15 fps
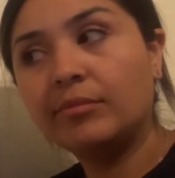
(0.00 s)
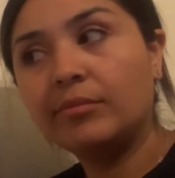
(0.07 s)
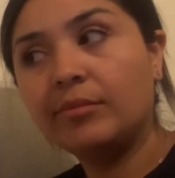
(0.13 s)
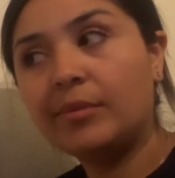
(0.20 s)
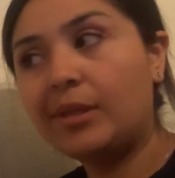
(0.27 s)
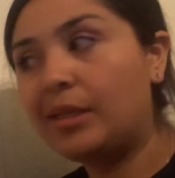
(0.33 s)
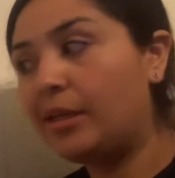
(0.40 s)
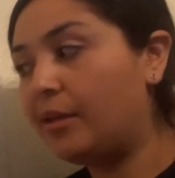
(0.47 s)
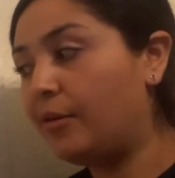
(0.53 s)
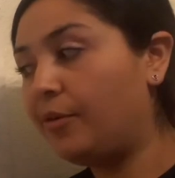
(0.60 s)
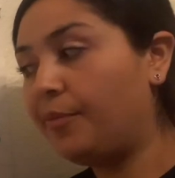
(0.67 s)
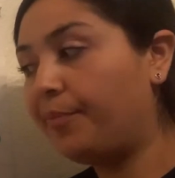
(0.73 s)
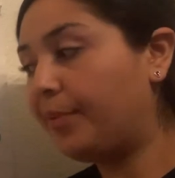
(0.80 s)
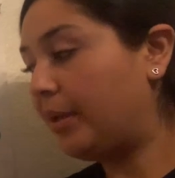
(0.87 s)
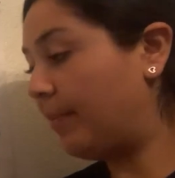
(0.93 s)

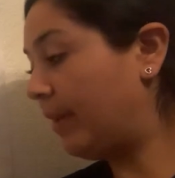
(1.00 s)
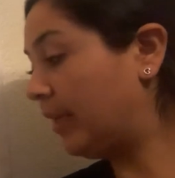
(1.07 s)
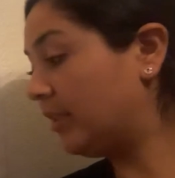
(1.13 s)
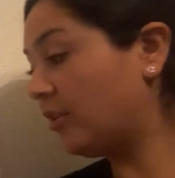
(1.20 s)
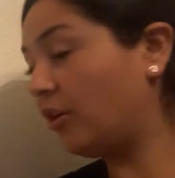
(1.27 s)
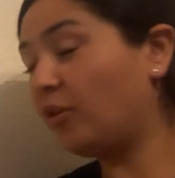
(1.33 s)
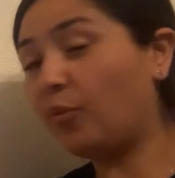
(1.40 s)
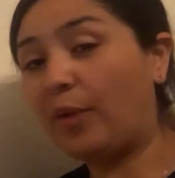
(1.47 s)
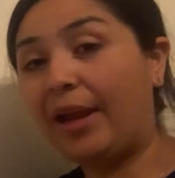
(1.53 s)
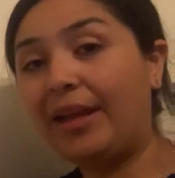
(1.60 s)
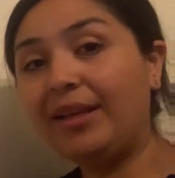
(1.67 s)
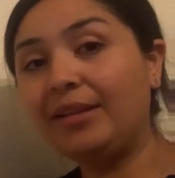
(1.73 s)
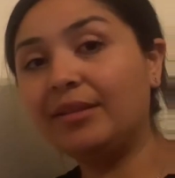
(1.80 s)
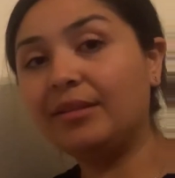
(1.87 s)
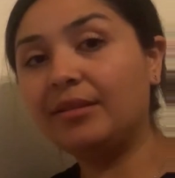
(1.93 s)
Nope. Am I going to start on the
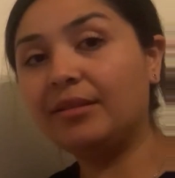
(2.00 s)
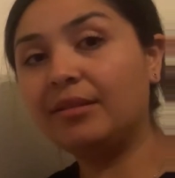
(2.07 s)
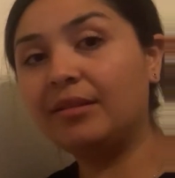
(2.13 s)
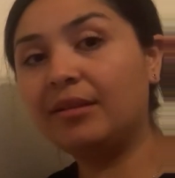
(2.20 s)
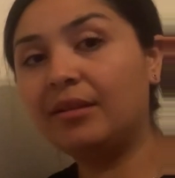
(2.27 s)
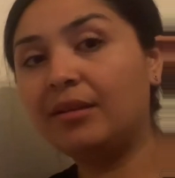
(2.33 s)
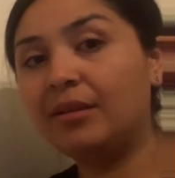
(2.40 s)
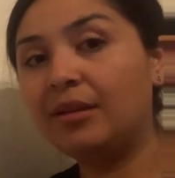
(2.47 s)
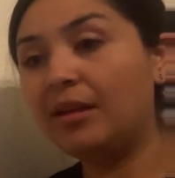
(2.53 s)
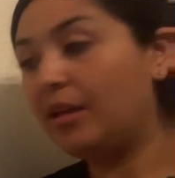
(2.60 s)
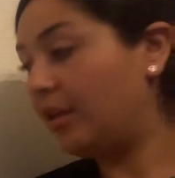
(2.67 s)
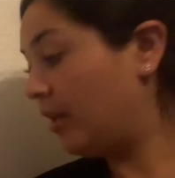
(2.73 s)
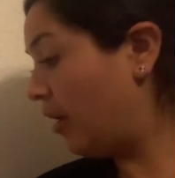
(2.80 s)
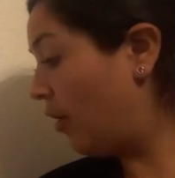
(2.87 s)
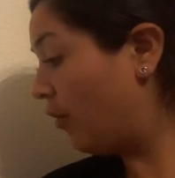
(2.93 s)
right?
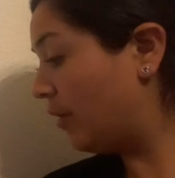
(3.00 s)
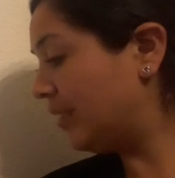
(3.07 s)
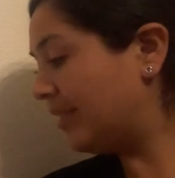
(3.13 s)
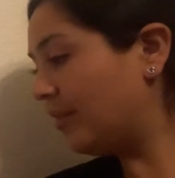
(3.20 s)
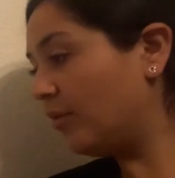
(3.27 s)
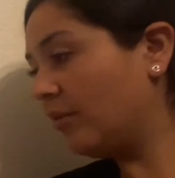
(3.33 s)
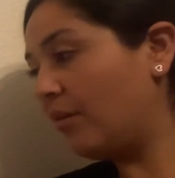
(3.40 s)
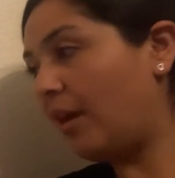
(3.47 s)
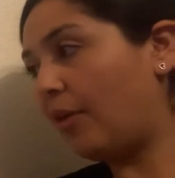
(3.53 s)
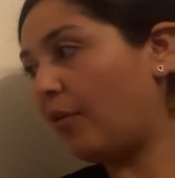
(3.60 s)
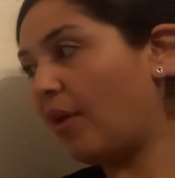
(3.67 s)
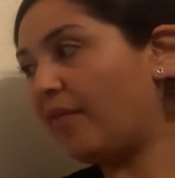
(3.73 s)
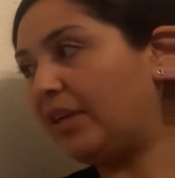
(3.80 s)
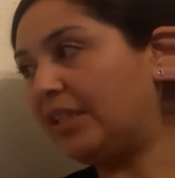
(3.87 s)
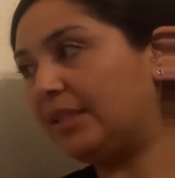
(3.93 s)
No, because then I don't
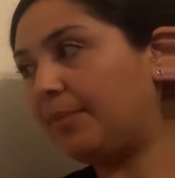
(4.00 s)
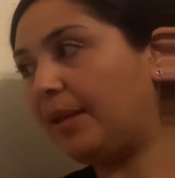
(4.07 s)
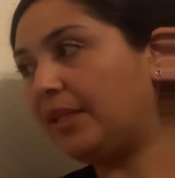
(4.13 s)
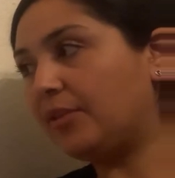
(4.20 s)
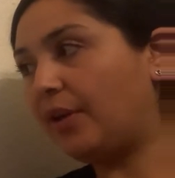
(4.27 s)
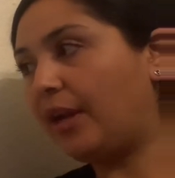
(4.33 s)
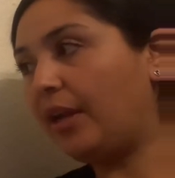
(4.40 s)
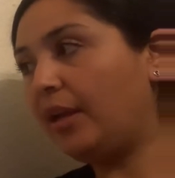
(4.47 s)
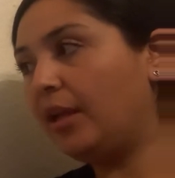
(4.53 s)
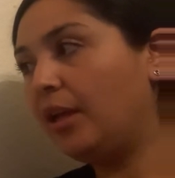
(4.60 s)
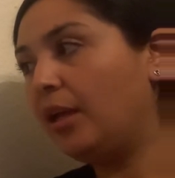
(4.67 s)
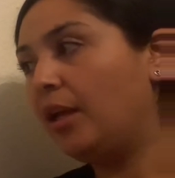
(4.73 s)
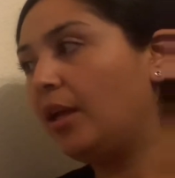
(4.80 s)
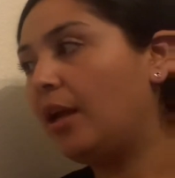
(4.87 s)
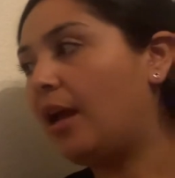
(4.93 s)
have any space, right?
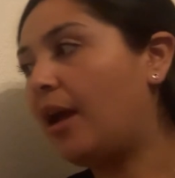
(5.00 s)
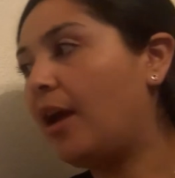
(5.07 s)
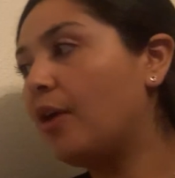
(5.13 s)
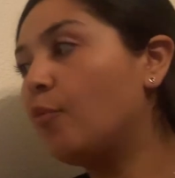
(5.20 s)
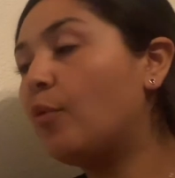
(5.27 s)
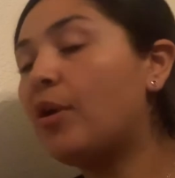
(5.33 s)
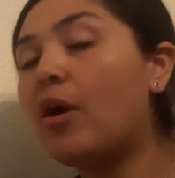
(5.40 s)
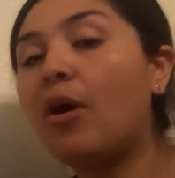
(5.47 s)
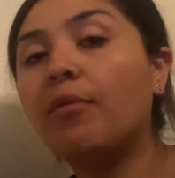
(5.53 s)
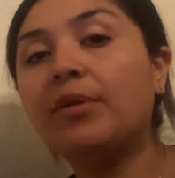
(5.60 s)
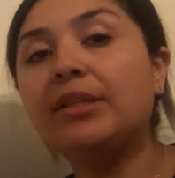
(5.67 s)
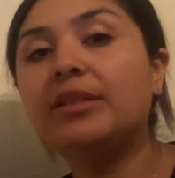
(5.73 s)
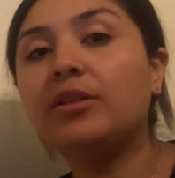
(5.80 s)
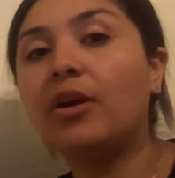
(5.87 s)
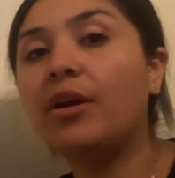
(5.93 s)
We
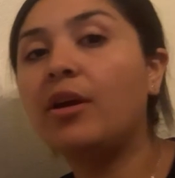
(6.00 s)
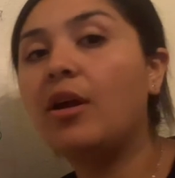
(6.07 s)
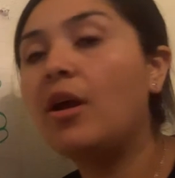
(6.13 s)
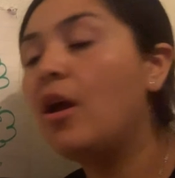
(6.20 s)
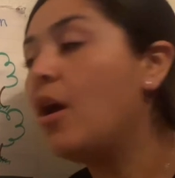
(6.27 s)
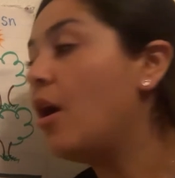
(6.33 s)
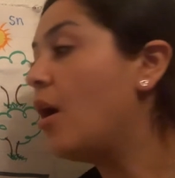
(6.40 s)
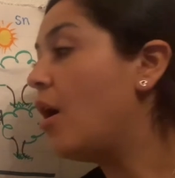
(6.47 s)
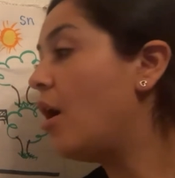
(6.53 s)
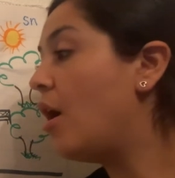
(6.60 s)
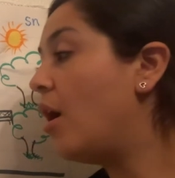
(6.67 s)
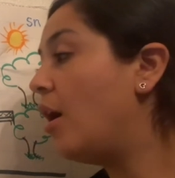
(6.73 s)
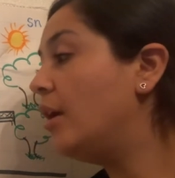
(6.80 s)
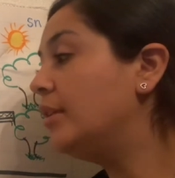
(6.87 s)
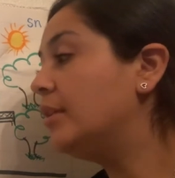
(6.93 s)
always start
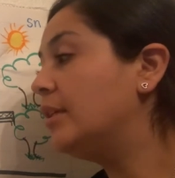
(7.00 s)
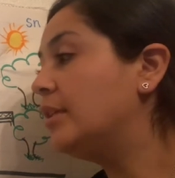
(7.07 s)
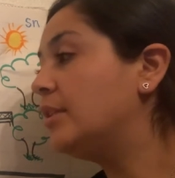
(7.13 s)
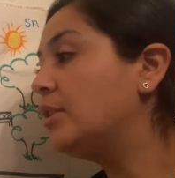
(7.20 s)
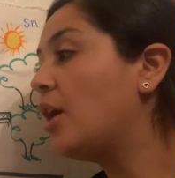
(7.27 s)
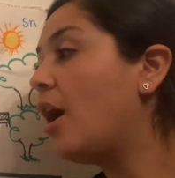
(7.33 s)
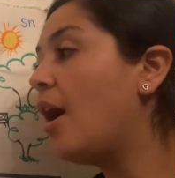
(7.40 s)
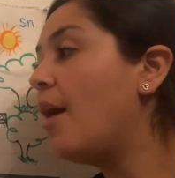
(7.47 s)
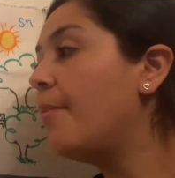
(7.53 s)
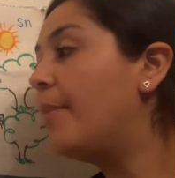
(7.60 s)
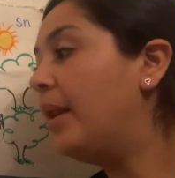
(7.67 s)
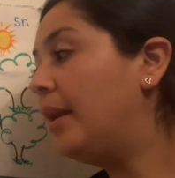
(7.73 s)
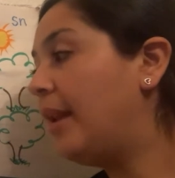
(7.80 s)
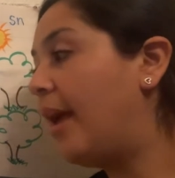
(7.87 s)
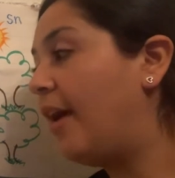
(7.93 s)
on the
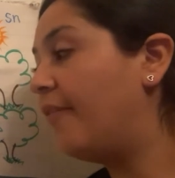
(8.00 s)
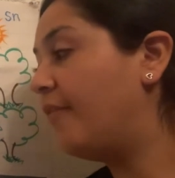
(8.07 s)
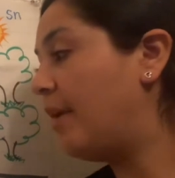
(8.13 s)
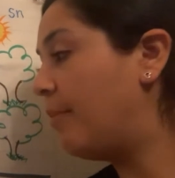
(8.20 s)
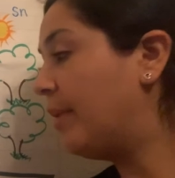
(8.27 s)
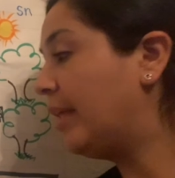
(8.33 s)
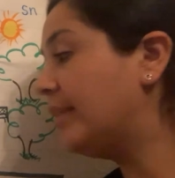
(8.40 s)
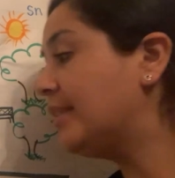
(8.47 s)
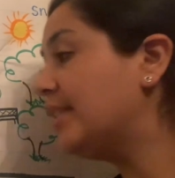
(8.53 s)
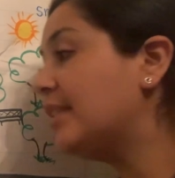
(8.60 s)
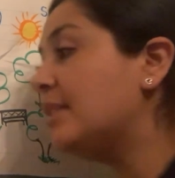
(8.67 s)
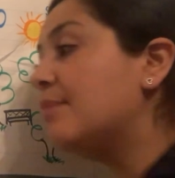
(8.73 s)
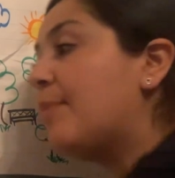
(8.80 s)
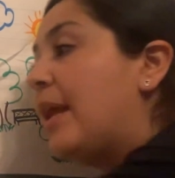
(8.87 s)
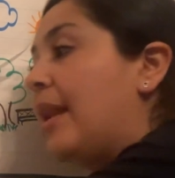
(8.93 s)
top left. And because this
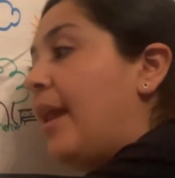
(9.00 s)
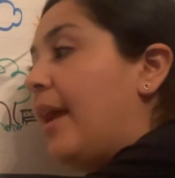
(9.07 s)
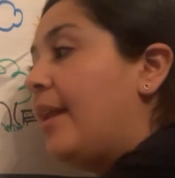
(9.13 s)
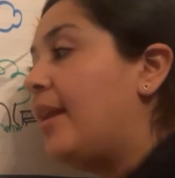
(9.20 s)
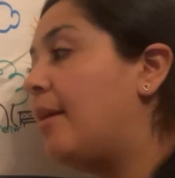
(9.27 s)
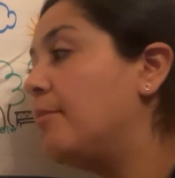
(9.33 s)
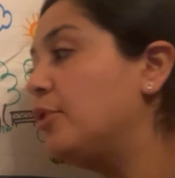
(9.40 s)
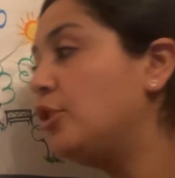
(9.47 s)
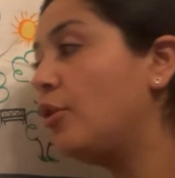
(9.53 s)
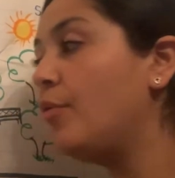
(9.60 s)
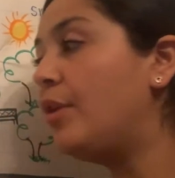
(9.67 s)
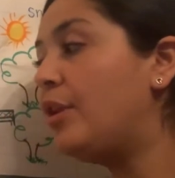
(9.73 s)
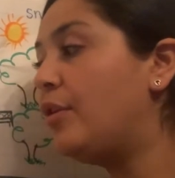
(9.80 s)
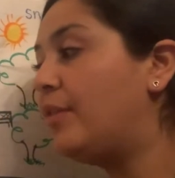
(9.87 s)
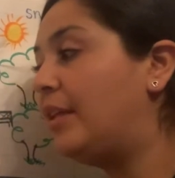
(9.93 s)
is my line, I'm
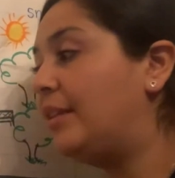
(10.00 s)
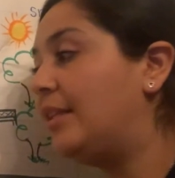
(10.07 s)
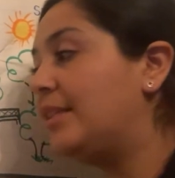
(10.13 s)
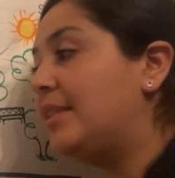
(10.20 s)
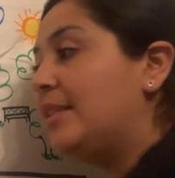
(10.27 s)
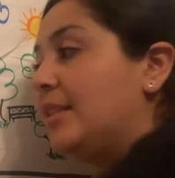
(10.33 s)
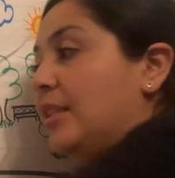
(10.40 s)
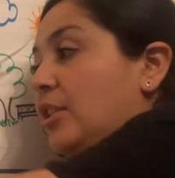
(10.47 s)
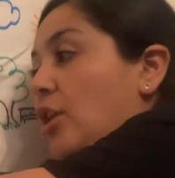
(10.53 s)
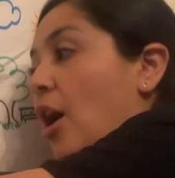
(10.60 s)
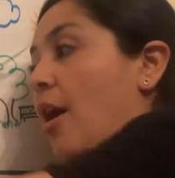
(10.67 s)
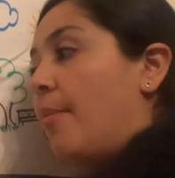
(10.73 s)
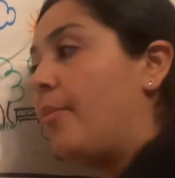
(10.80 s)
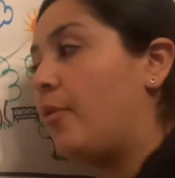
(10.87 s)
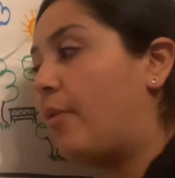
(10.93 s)
showing you that this is the
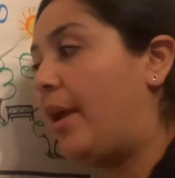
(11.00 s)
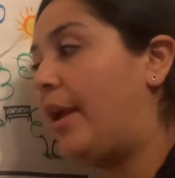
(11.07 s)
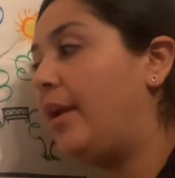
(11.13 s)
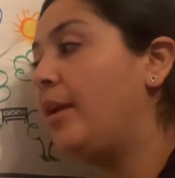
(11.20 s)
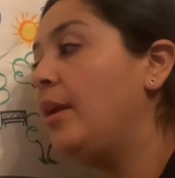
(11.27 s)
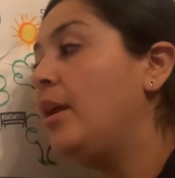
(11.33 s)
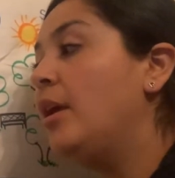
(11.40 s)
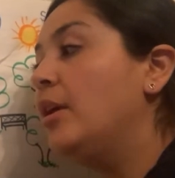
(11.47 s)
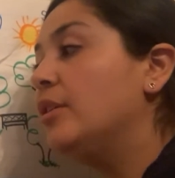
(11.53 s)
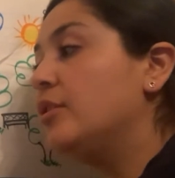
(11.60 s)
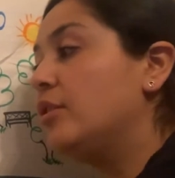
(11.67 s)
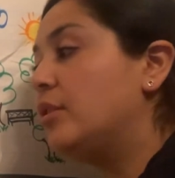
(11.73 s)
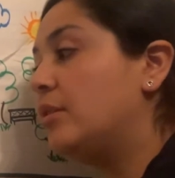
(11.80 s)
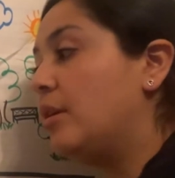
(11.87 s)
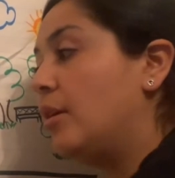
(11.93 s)
top, okay?
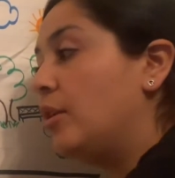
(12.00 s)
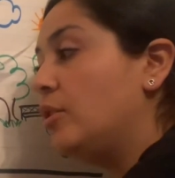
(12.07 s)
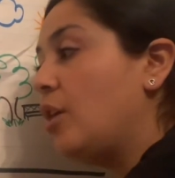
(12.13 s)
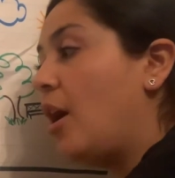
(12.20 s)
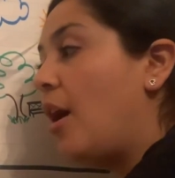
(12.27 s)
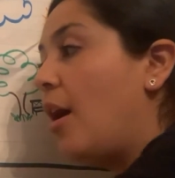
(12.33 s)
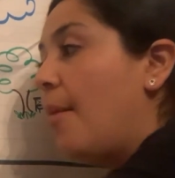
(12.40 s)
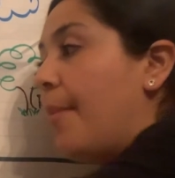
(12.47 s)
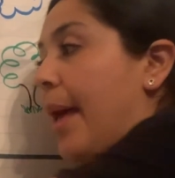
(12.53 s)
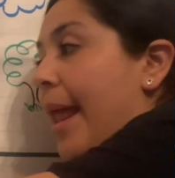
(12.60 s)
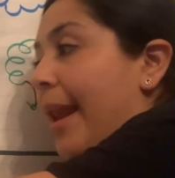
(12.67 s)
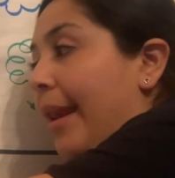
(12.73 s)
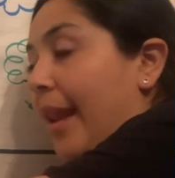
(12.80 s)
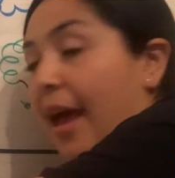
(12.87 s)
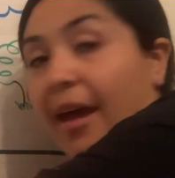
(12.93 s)
So it's top
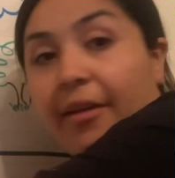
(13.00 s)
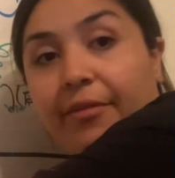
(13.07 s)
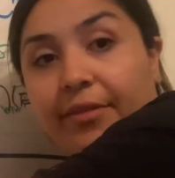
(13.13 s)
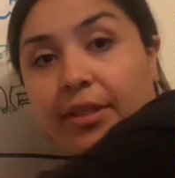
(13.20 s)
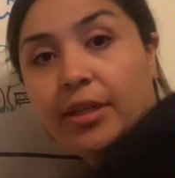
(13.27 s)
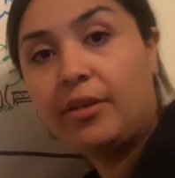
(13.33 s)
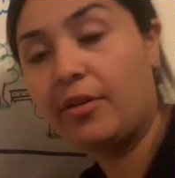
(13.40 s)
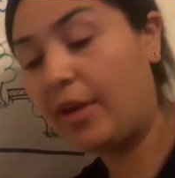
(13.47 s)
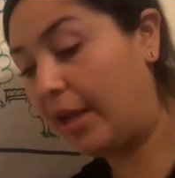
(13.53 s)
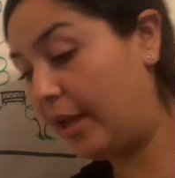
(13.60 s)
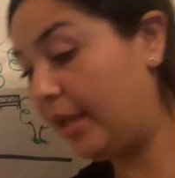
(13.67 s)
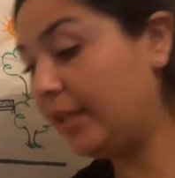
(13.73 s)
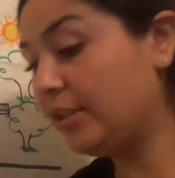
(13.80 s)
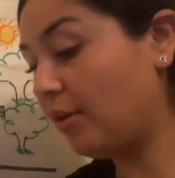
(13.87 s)
left, okay?